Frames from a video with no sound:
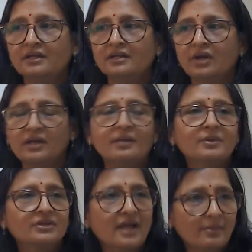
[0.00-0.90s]
talking
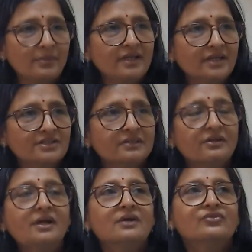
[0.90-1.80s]
about the application.
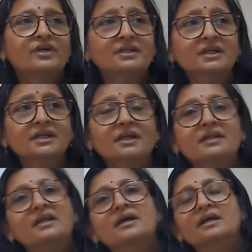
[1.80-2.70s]
Further
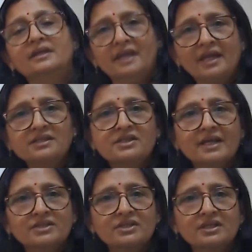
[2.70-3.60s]
in the next
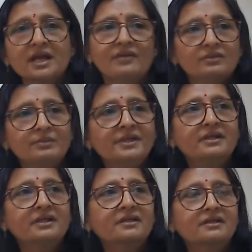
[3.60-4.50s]
lecture I will be
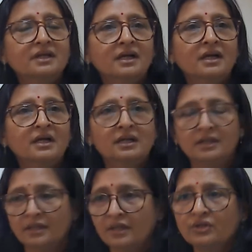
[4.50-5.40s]

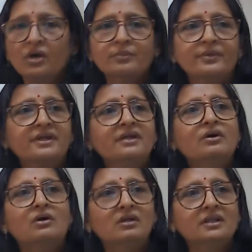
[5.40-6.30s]
incorporating
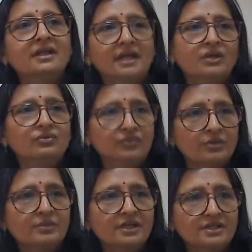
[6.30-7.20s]
all the nano
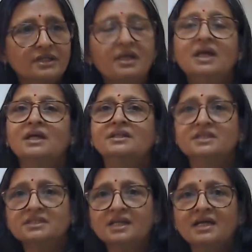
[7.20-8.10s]
formulation.
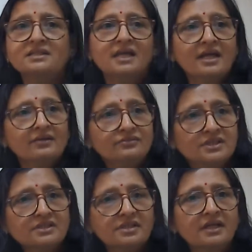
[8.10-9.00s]
This class I have
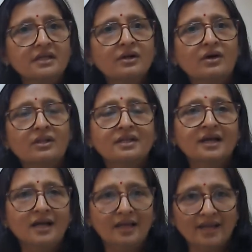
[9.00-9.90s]
just taken all
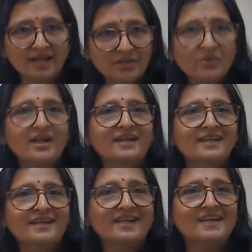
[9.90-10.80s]
the
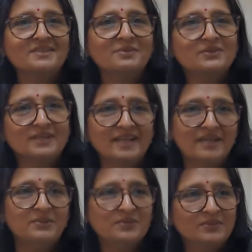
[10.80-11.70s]
introductory class about the
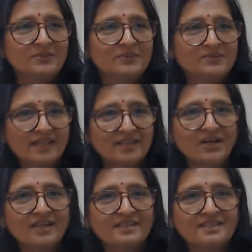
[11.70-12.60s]

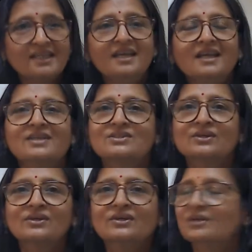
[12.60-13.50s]
nanotechnology.
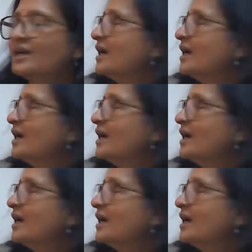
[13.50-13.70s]
So